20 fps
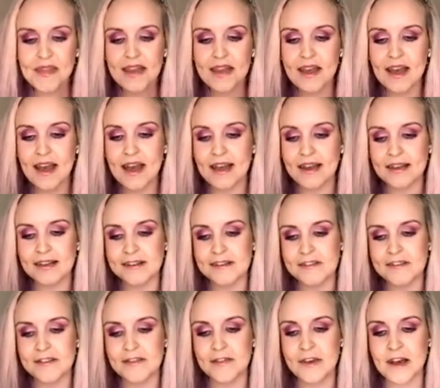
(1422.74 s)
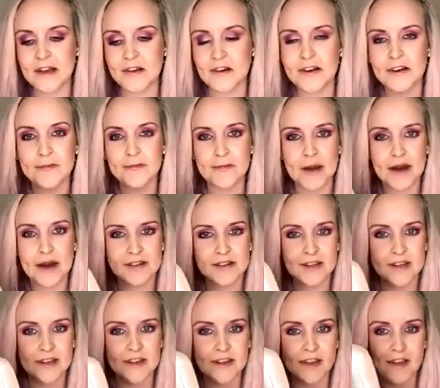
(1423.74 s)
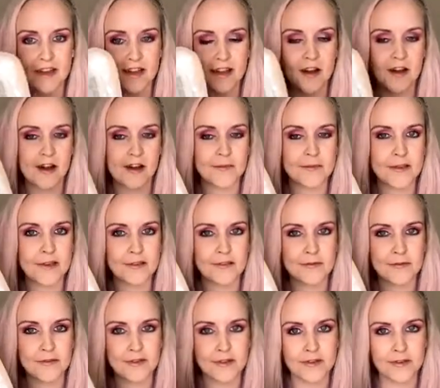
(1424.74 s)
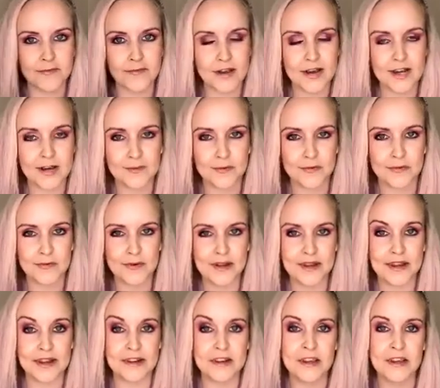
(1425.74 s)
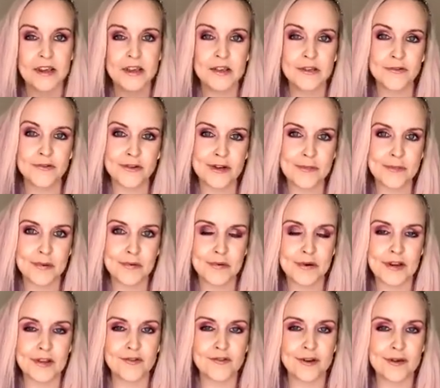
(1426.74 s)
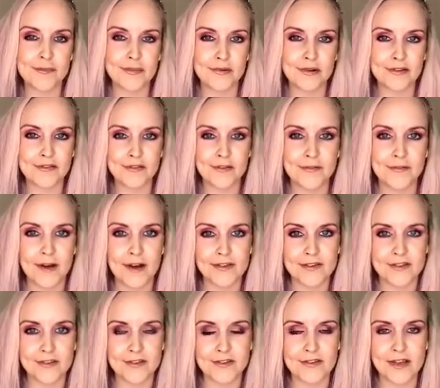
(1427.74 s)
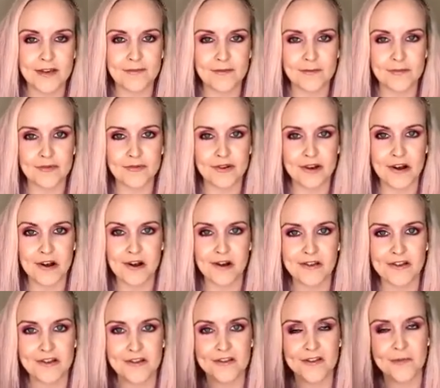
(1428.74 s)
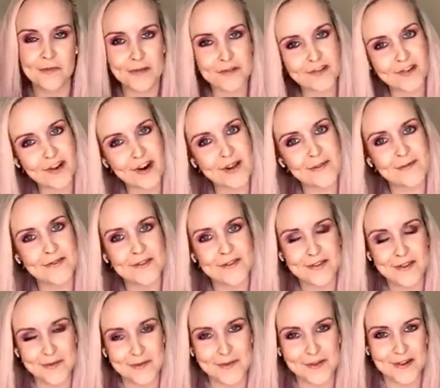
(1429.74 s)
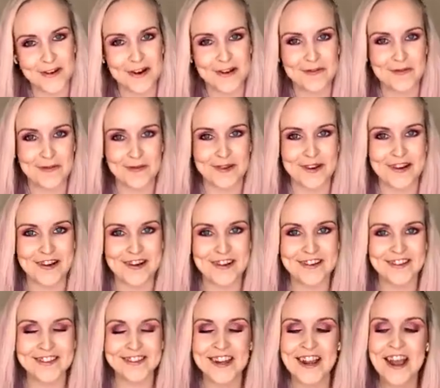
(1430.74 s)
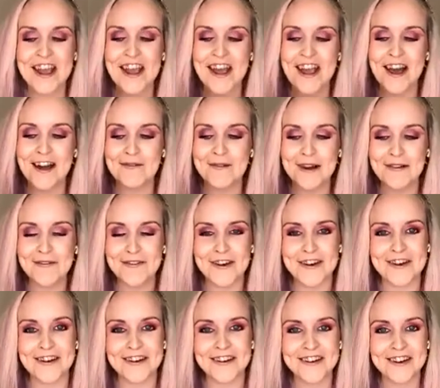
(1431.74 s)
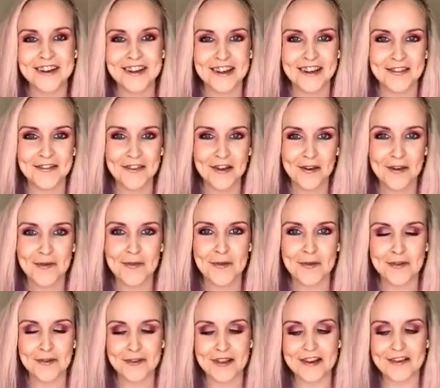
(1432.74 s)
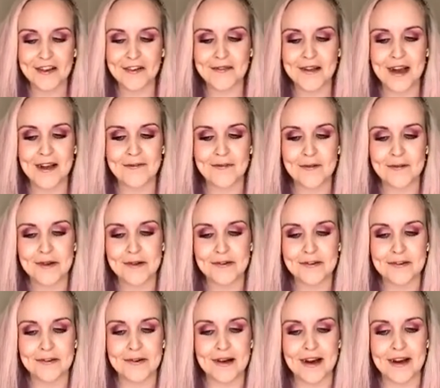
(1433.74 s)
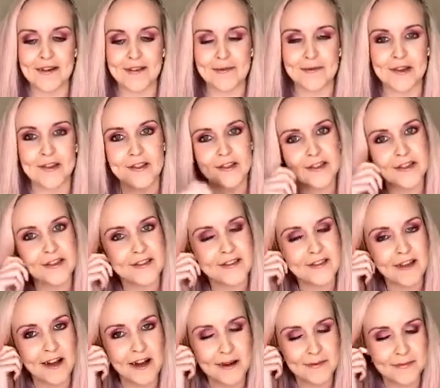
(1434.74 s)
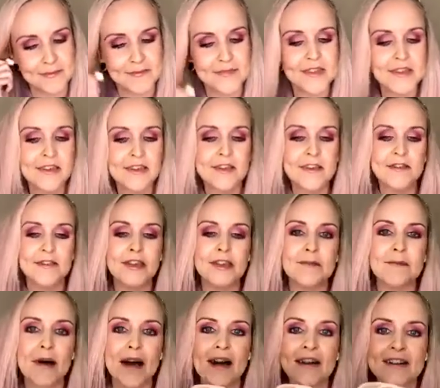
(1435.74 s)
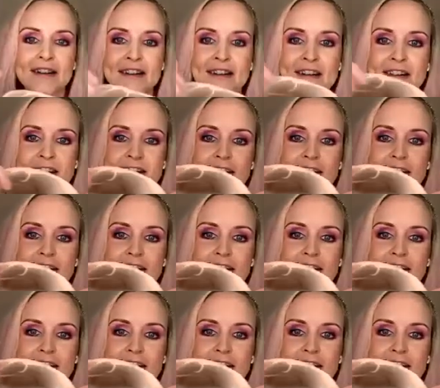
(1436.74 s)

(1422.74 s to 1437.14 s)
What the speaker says: And that kind of padding is also available in Dream Point 2007 pre-arched, Super Triumph and Super Triumph pre-arched. However, in those models, they don't have what Miracle has, which is the padding